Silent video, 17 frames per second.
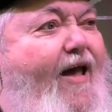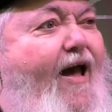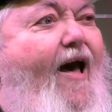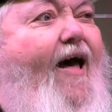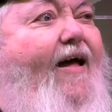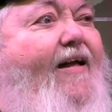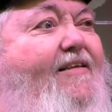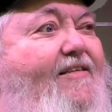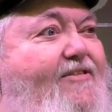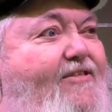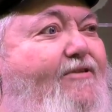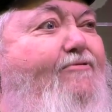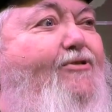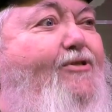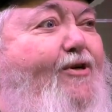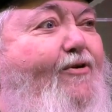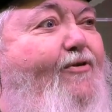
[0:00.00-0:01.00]
God to
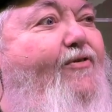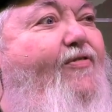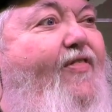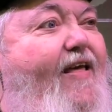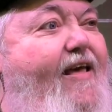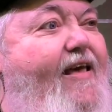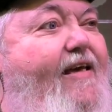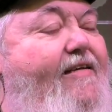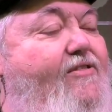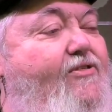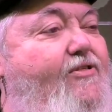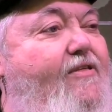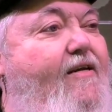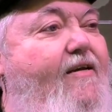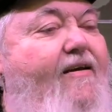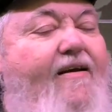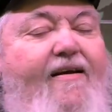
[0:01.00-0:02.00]
do certain things.
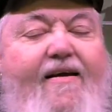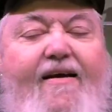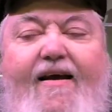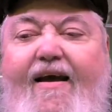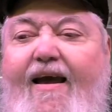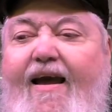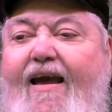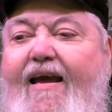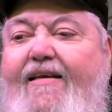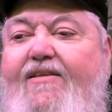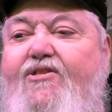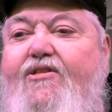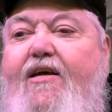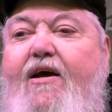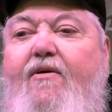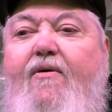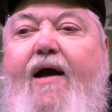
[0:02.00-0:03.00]
And
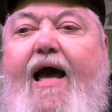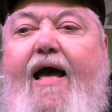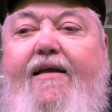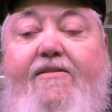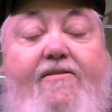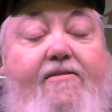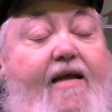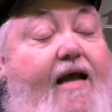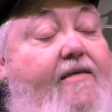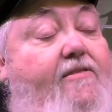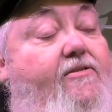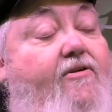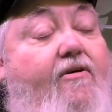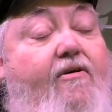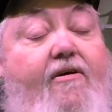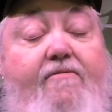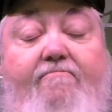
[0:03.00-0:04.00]
so I, I
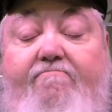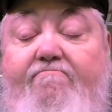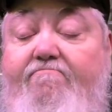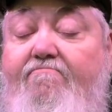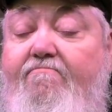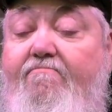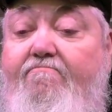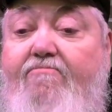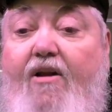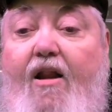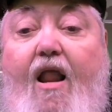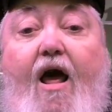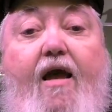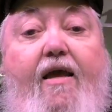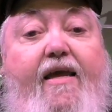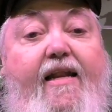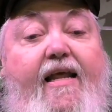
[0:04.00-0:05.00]
started
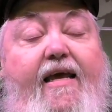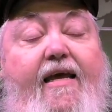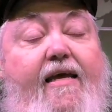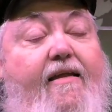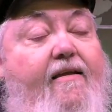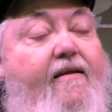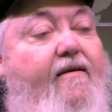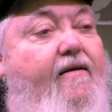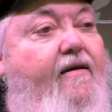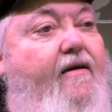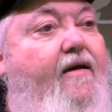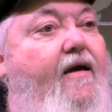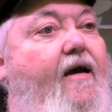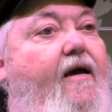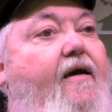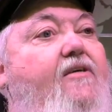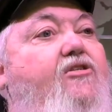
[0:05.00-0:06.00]
locking in.
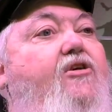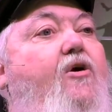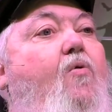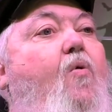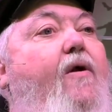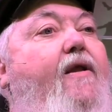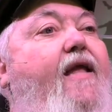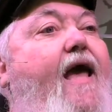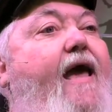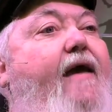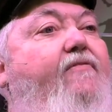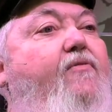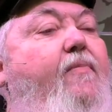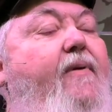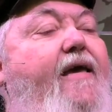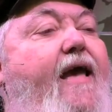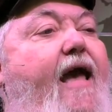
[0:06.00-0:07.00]
So, what did I have
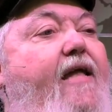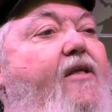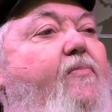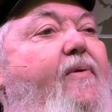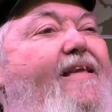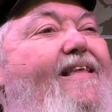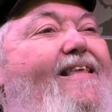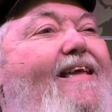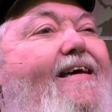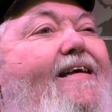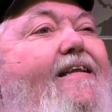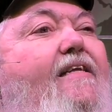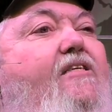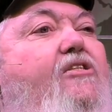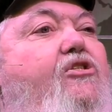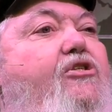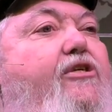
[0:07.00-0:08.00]
to be? I had to be
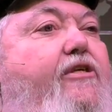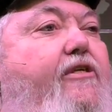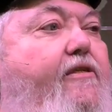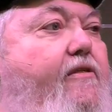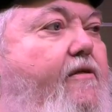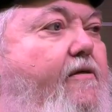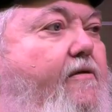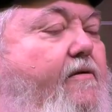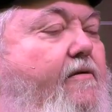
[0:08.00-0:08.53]
diligent.